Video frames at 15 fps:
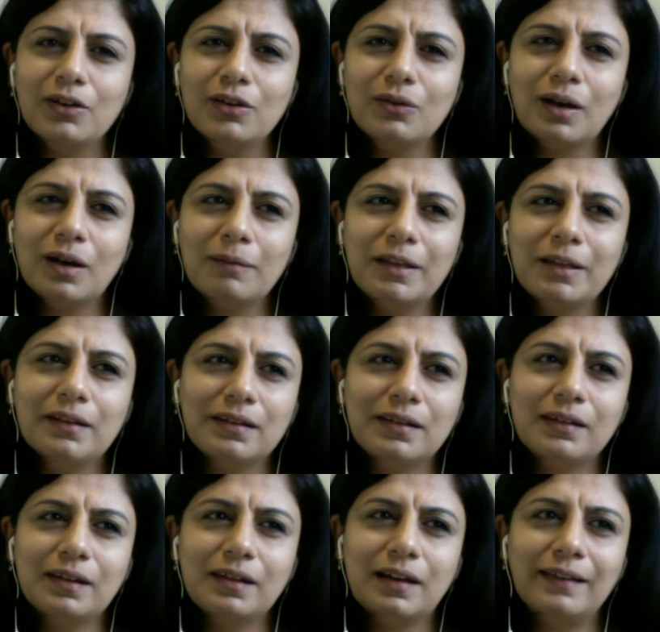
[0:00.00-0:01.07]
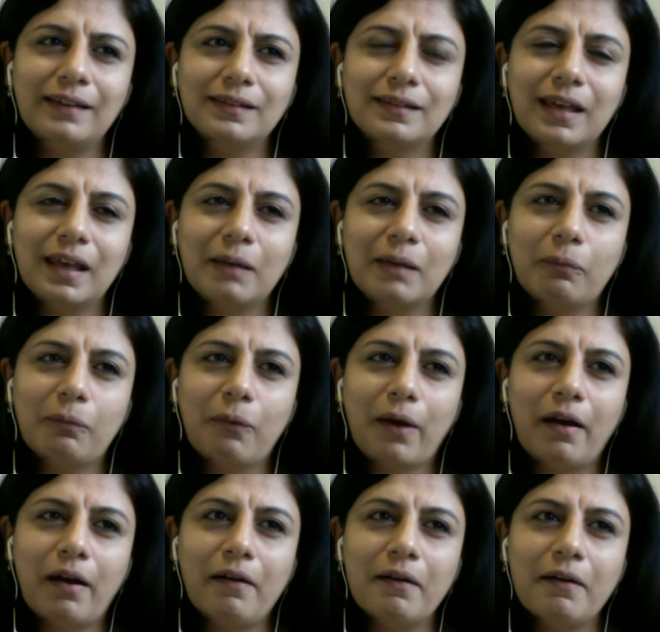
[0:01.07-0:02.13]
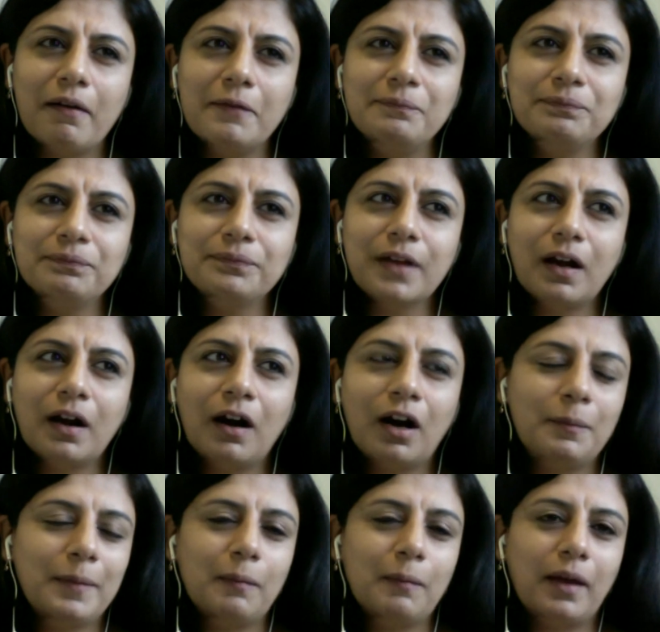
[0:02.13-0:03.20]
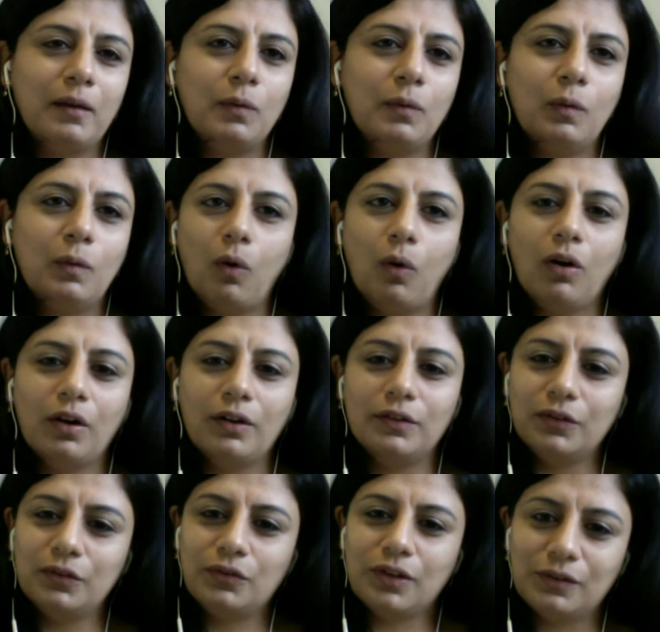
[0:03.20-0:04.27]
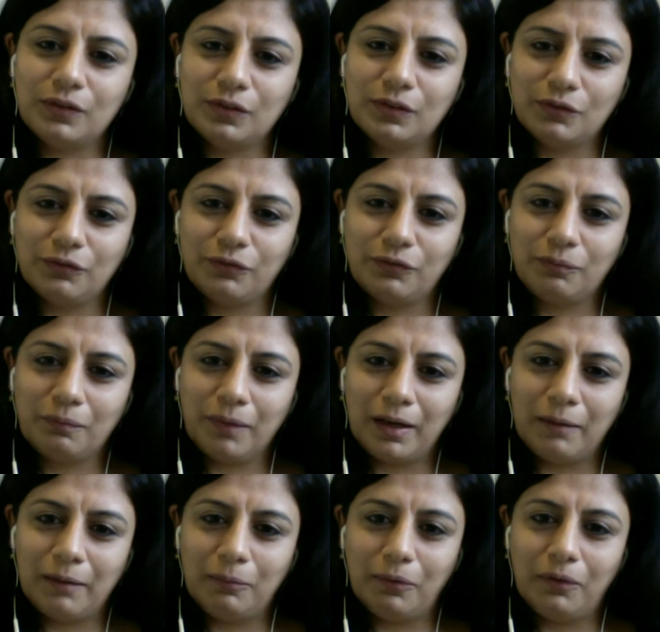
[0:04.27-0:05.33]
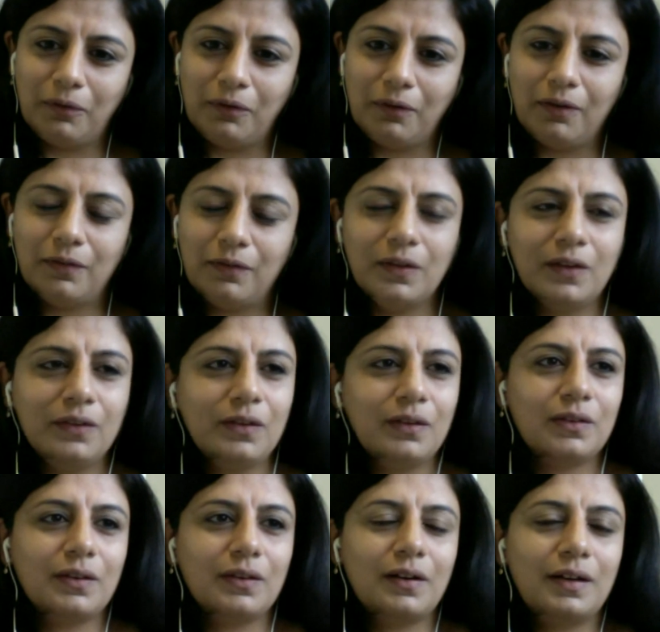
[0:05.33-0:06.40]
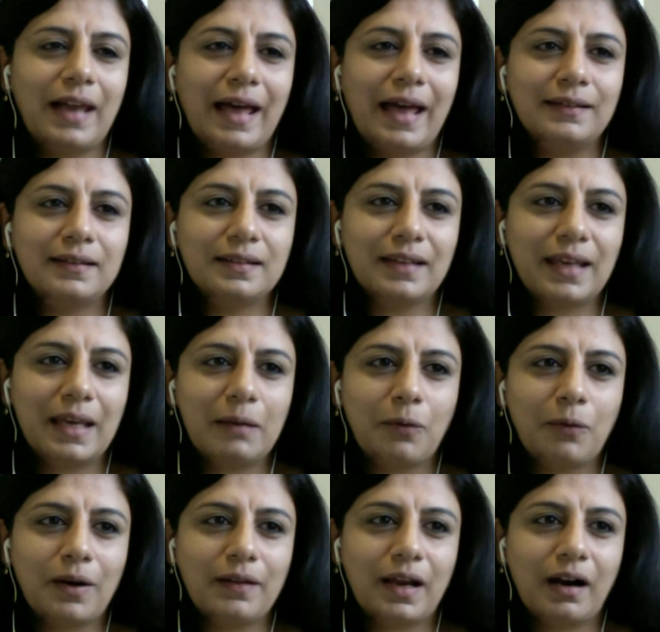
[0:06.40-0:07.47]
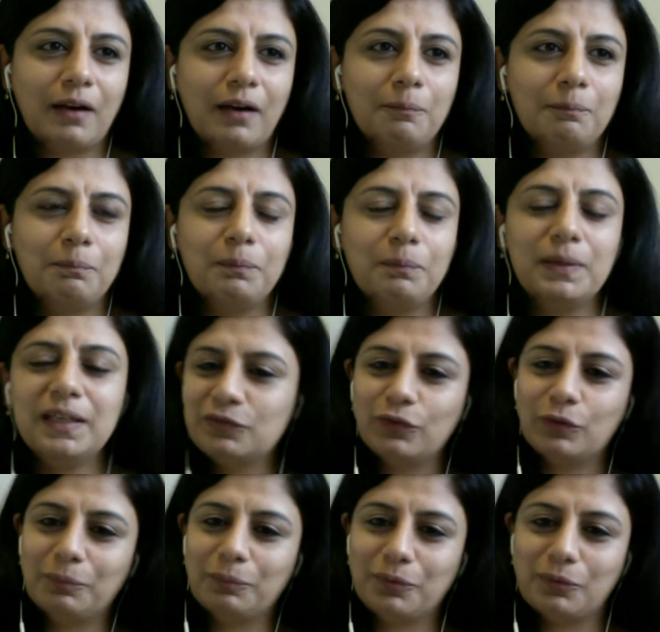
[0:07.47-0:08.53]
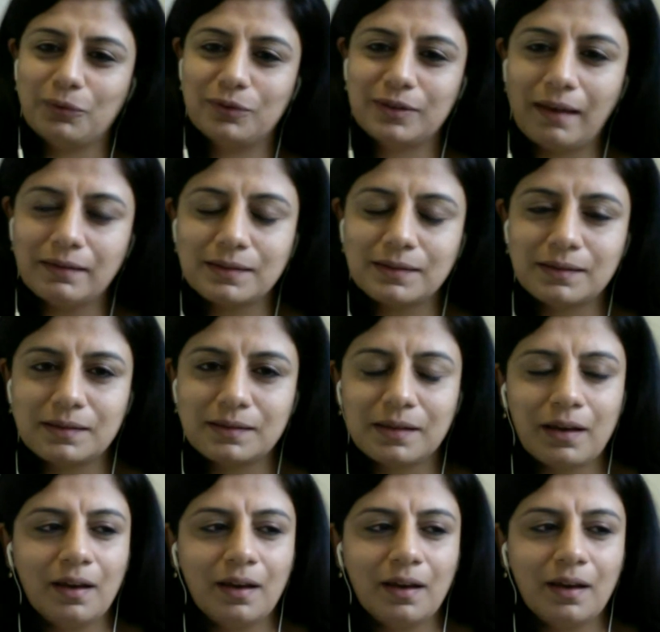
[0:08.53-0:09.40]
I mean, this is a landscape where army men will walk on the streets of Manipur. This is a landscape where there are peaceful protests.